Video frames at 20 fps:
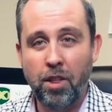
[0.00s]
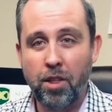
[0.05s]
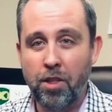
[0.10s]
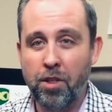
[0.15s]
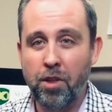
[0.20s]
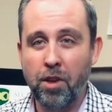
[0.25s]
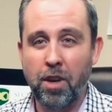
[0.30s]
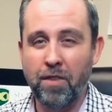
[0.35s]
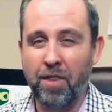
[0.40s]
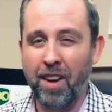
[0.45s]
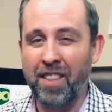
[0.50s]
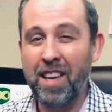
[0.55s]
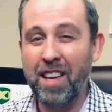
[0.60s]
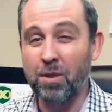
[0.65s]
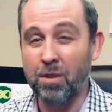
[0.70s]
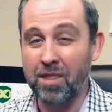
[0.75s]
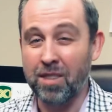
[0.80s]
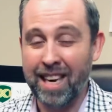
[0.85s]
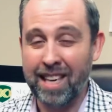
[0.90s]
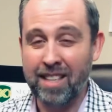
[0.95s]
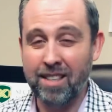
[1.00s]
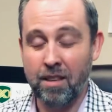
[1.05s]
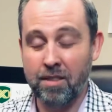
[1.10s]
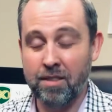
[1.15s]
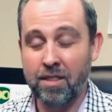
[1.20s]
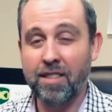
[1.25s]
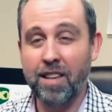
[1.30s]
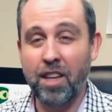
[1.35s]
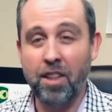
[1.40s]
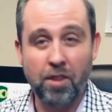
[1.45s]
I think it was actually, I was
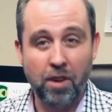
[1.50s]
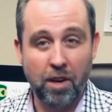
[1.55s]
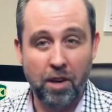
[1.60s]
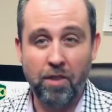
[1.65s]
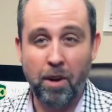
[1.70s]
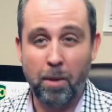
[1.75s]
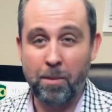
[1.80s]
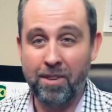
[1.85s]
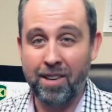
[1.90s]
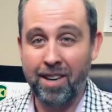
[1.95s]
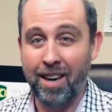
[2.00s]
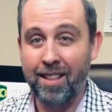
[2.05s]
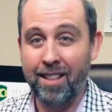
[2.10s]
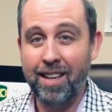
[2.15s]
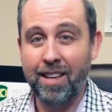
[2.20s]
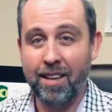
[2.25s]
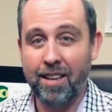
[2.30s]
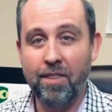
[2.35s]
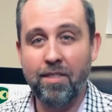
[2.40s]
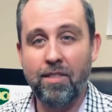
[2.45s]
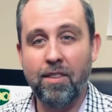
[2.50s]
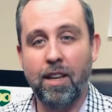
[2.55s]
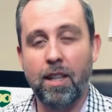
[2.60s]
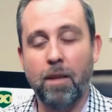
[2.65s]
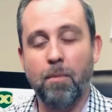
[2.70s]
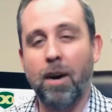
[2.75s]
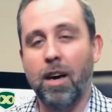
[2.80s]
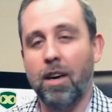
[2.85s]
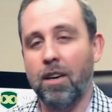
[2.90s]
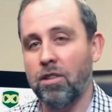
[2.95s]
going to say 35%. I think yesterday the
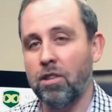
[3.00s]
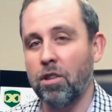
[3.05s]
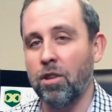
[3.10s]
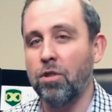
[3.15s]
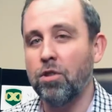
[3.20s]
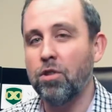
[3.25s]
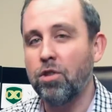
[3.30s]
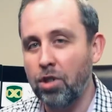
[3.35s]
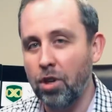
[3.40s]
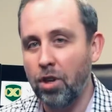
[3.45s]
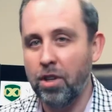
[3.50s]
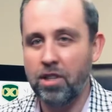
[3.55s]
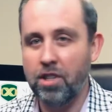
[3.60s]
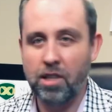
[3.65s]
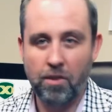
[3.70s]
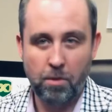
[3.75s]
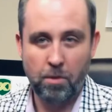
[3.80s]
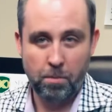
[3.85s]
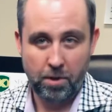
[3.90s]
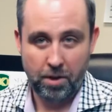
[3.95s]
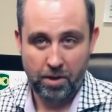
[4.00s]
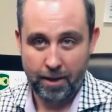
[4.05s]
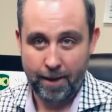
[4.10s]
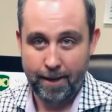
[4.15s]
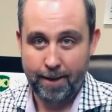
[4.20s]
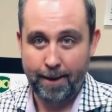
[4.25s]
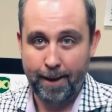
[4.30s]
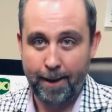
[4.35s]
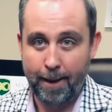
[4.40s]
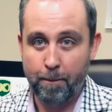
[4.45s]
market's closed
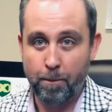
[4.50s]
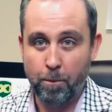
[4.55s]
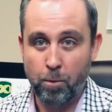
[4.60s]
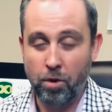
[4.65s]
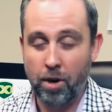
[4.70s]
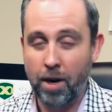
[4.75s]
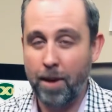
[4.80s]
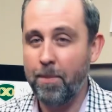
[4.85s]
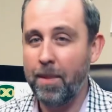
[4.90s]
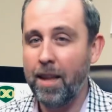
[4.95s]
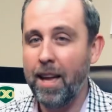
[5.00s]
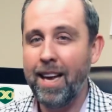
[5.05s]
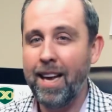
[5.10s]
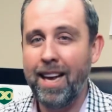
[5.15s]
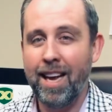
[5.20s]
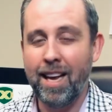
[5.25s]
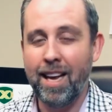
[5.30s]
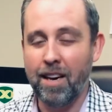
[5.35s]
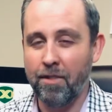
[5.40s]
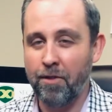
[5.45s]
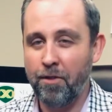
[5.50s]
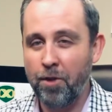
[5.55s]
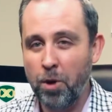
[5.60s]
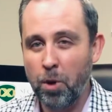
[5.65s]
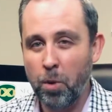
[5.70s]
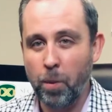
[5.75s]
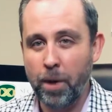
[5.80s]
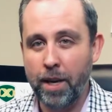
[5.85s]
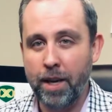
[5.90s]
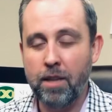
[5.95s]
37% down, right? In a few
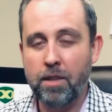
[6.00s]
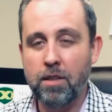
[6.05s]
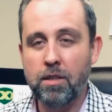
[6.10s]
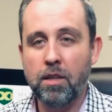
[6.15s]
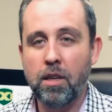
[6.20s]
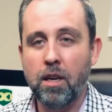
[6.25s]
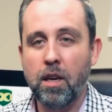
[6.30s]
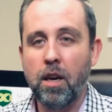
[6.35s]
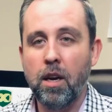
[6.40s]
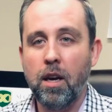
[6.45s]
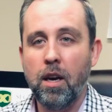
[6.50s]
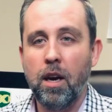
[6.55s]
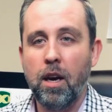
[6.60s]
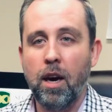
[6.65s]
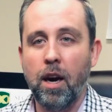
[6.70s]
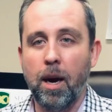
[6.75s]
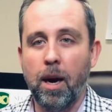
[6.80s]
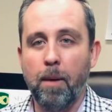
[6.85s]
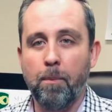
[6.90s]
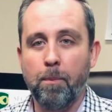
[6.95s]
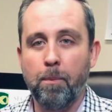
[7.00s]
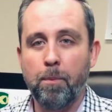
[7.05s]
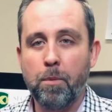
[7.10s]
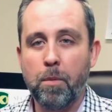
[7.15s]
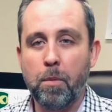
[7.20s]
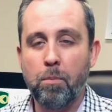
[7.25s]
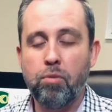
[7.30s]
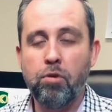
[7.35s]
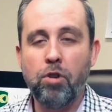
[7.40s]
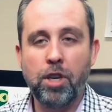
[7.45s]
weeks.
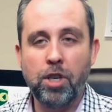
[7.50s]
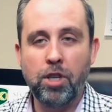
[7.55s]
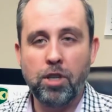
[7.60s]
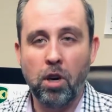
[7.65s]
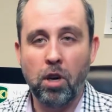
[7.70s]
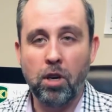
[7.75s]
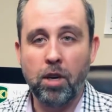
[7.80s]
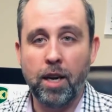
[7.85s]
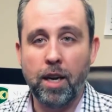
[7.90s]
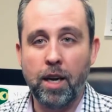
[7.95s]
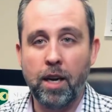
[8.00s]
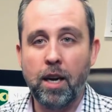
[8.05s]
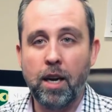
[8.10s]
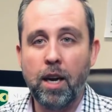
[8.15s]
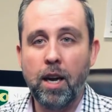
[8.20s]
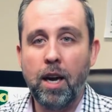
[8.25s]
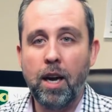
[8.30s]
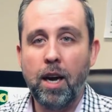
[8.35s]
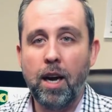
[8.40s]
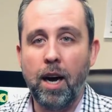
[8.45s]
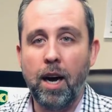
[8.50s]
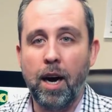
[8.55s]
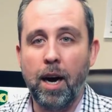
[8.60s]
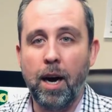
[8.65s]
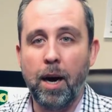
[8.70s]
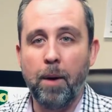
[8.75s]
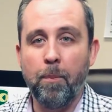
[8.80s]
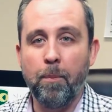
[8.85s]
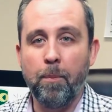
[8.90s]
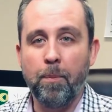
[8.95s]
Pretty shocking,
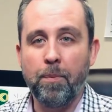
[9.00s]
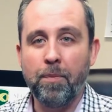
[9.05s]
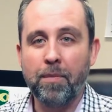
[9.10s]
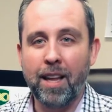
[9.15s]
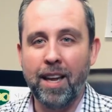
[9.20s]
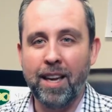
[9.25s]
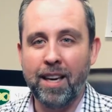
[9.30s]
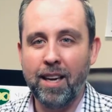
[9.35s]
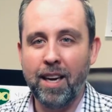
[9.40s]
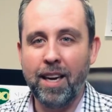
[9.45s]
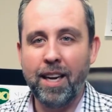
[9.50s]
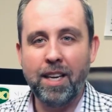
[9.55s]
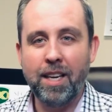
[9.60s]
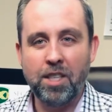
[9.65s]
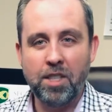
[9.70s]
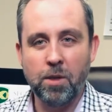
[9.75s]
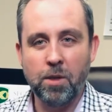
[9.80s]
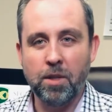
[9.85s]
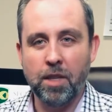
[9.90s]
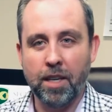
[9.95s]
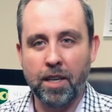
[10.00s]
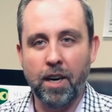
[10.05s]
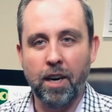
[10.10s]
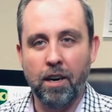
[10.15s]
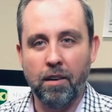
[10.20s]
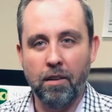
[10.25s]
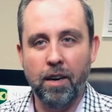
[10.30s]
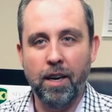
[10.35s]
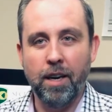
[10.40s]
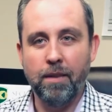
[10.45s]
and kind of hits you in the gut,
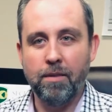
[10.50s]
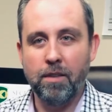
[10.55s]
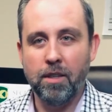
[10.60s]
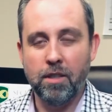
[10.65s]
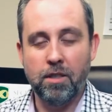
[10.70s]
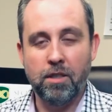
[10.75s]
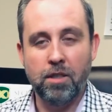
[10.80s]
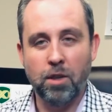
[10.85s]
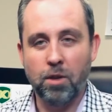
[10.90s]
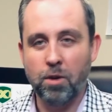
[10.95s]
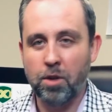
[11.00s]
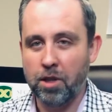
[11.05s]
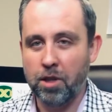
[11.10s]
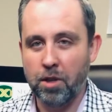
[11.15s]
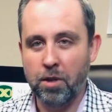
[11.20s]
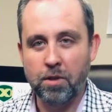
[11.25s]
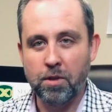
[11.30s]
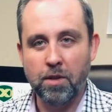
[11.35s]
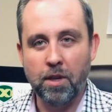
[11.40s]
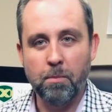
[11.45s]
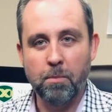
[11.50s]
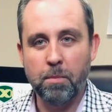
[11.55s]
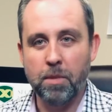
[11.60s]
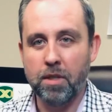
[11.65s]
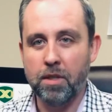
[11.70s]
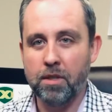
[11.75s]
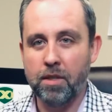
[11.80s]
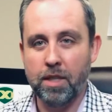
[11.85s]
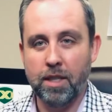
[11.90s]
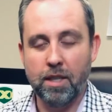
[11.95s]
right? Just you look at those
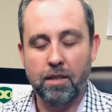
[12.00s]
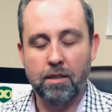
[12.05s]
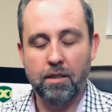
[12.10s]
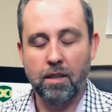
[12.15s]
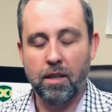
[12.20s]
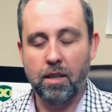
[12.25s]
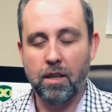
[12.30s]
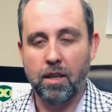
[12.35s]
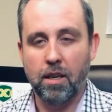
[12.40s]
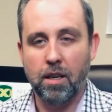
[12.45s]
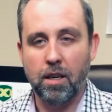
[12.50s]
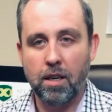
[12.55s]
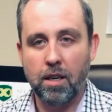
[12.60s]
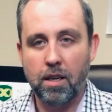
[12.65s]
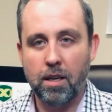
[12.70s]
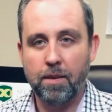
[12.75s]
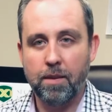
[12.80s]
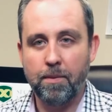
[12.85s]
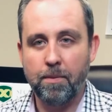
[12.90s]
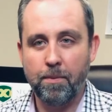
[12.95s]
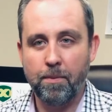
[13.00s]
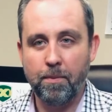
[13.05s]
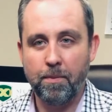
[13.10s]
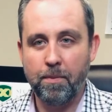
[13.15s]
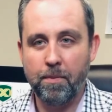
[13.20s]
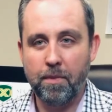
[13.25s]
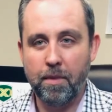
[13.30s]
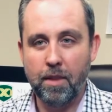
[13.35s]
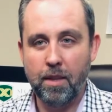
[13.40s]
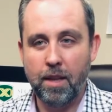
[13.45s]
numbers and you're just like, ugh,
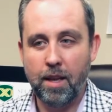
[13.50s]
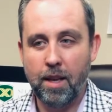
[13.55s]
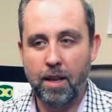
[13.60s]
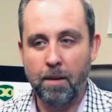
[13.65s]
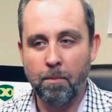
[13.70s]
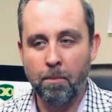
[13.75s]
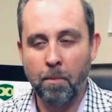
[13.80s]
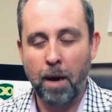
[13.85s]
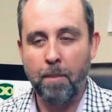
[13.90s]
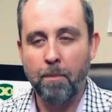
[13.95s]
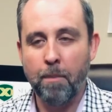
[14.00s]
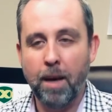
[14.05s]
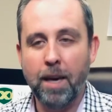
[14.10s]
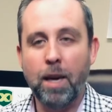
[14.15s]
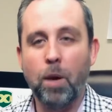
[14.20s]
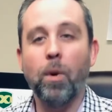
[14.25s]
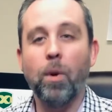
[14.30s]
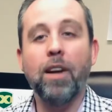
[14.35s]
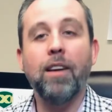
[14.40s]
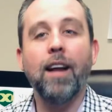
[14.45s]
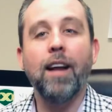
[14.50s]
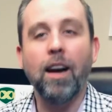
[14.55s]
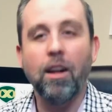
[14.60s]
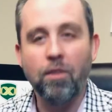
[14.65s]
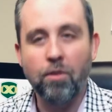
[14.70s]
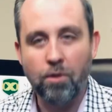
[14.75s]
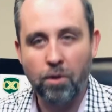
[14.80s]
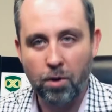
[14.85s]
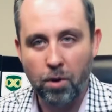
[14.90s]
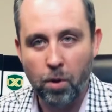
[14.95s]
my money went down
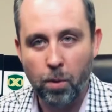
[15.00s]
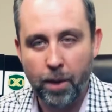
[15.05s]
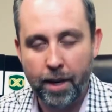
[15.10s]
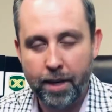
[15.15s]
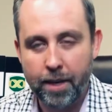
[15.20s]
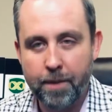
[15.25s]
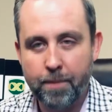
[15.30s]
so quick.